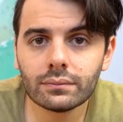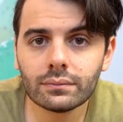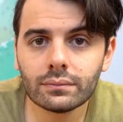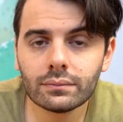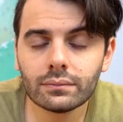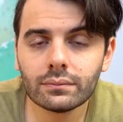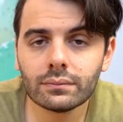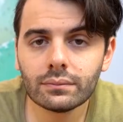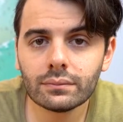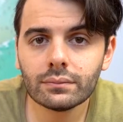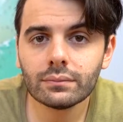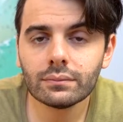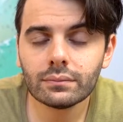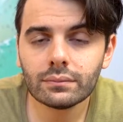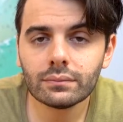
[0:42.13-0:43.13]

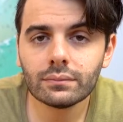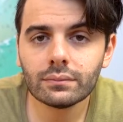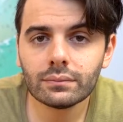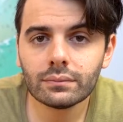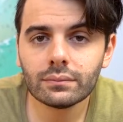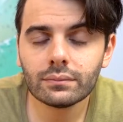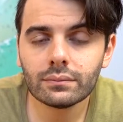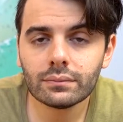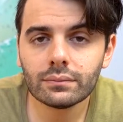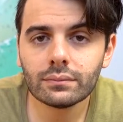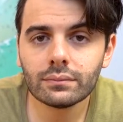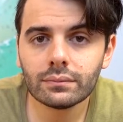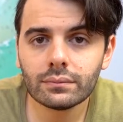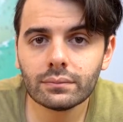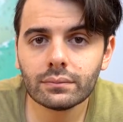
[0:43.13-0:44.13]

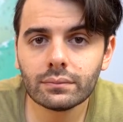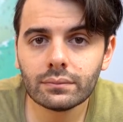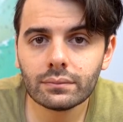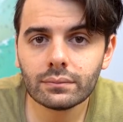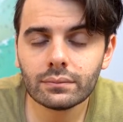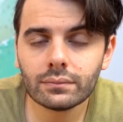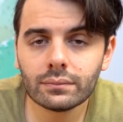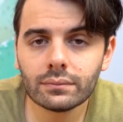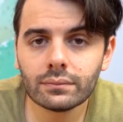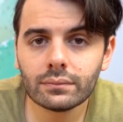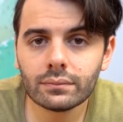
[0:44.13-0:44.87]
This person isn't speaking.